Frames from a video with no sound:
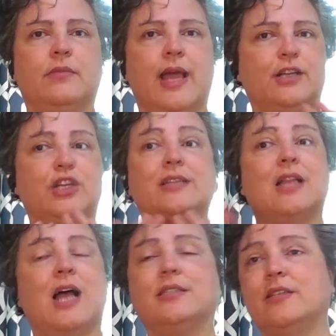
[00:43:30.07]
Like she has
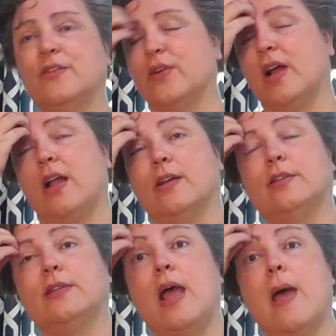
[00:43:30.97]
lots of different
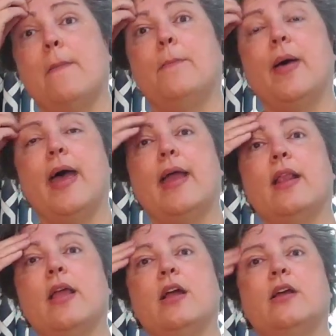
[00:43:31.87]
colors,
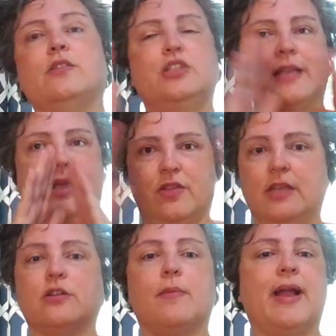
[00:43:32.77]
but she's like,
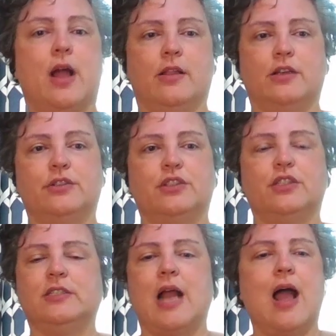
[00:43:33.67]
these are my colors.
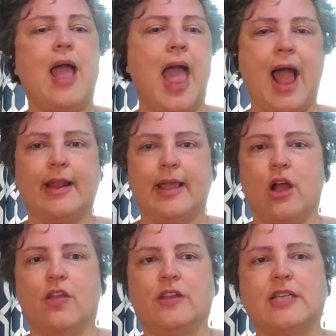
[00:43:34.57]
She's not
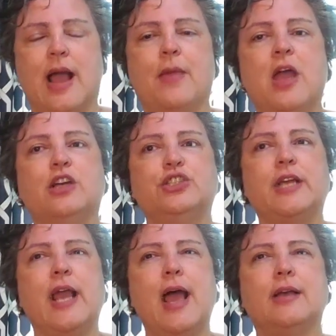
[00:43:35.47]
adding all the time.
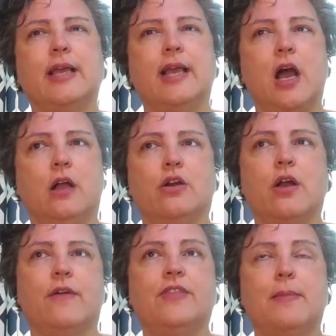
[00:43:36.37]
She has a
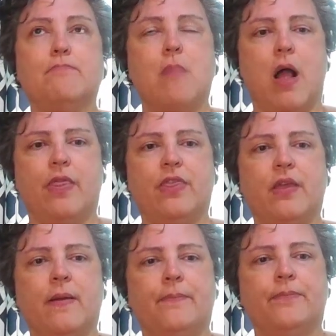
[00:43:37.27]
color of the month
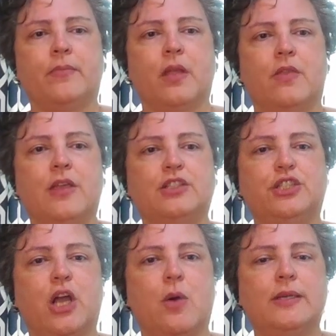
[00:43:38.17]
that
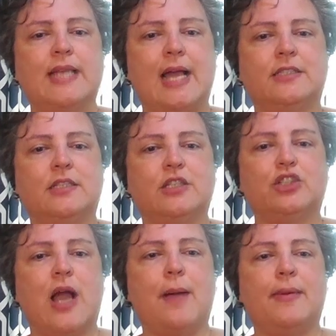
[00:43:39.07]
she always adds to the
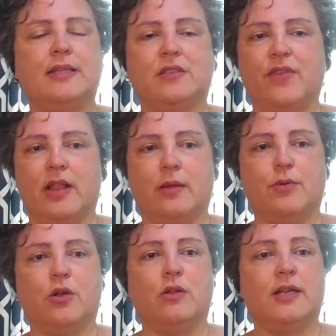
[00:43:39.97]
shop, and it's
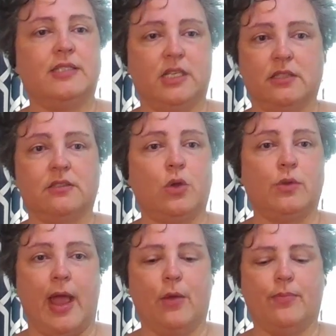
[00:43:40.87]
available until it's
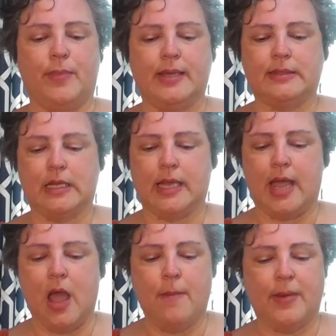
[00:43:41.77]
sold out,
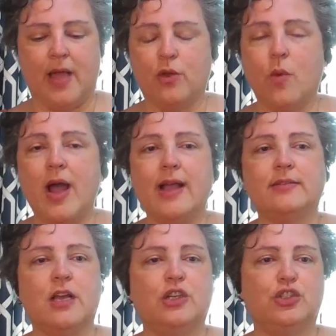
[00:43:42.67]
basically. But
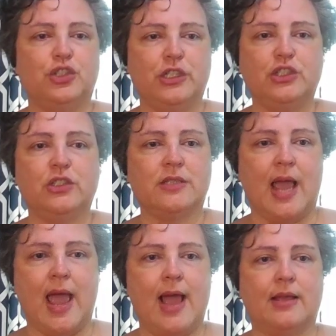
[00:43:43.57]
otherwise, she just
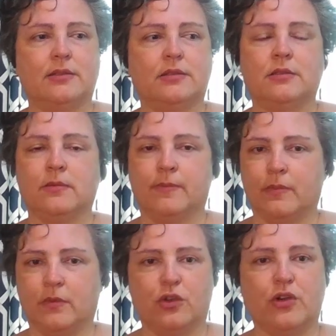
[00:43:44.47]
has
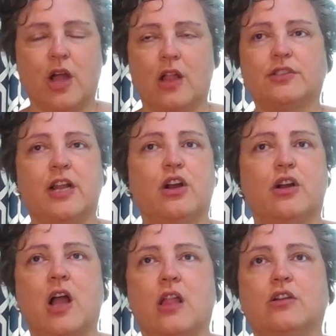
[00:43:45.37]
certain colors, and
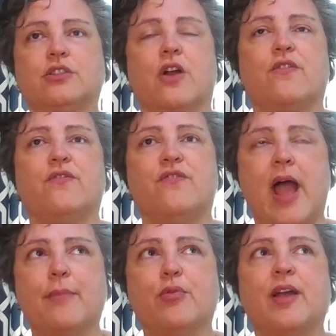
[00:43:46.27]
her colors are
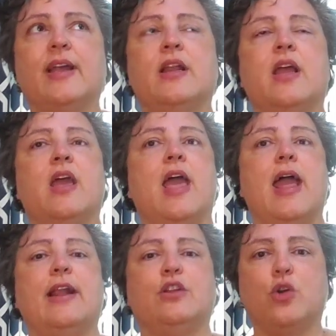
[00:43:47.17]
vibrant
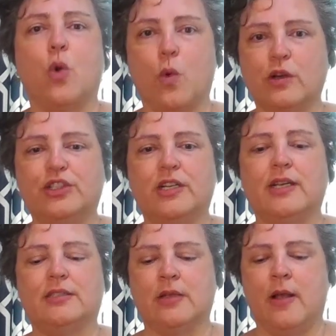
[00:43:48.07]
and
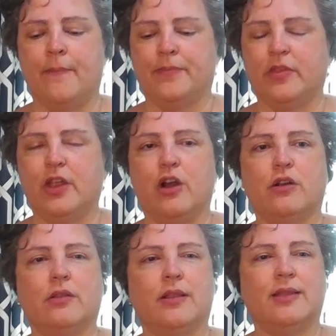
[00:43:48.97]
gorgeous.
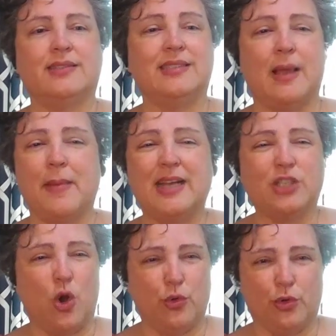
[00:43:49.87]
They're
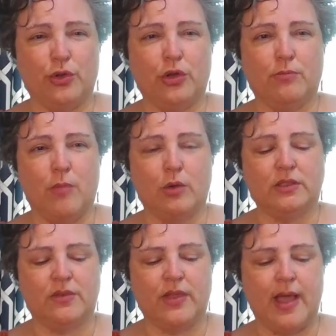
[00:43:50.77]
semi-tonal,
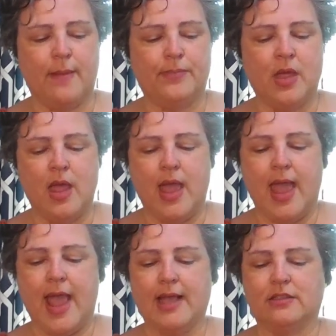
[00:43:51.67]
most of them,
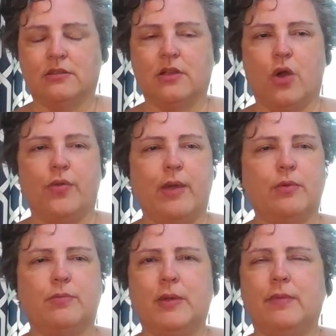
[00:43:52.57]
and so they
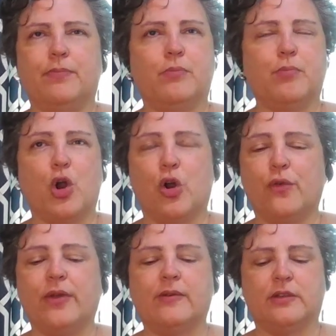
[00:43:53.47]
would be
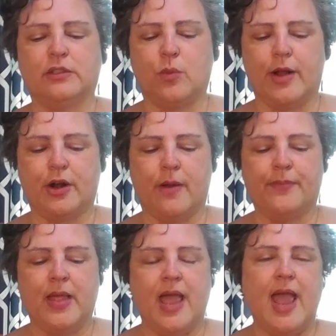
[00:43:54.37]
perfect for
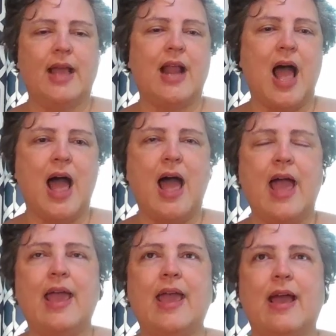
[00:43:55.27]
sweater. And
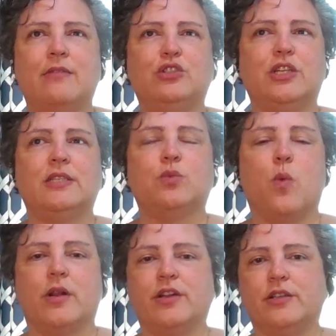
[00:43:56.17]
I have just
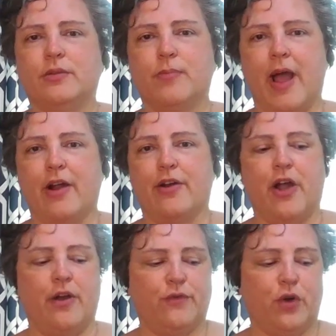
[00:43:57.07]
wanted to buy her
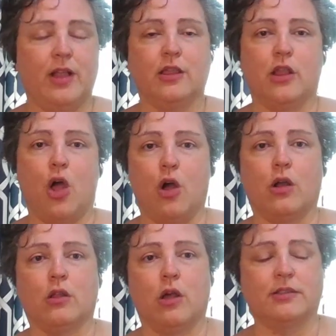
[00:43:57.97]
yarn for a
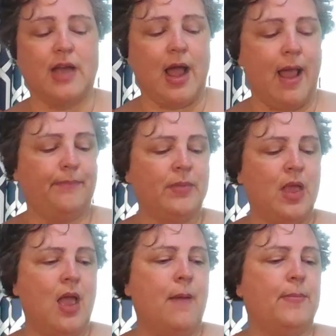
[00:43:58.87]
long, long time,
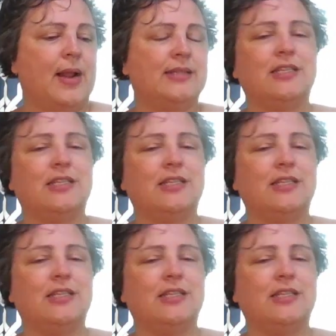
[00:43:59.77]
but